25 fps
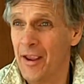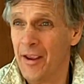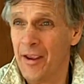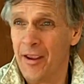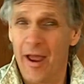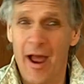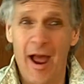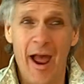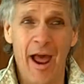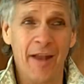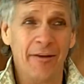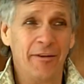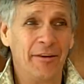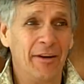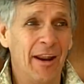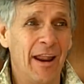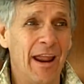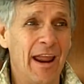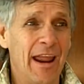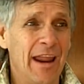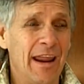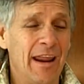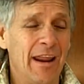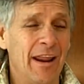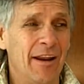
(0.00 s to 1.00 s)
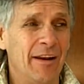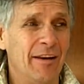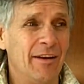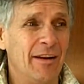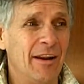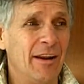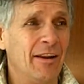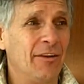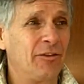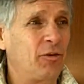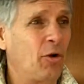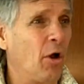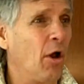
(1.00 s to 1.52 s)
and it
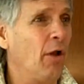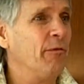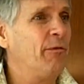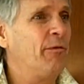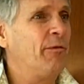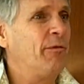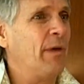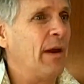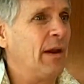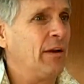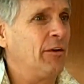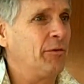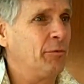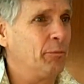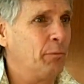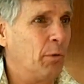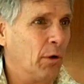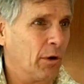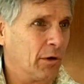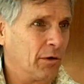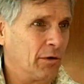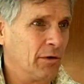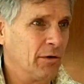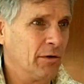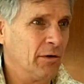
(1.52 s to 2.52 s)
is called Facebook.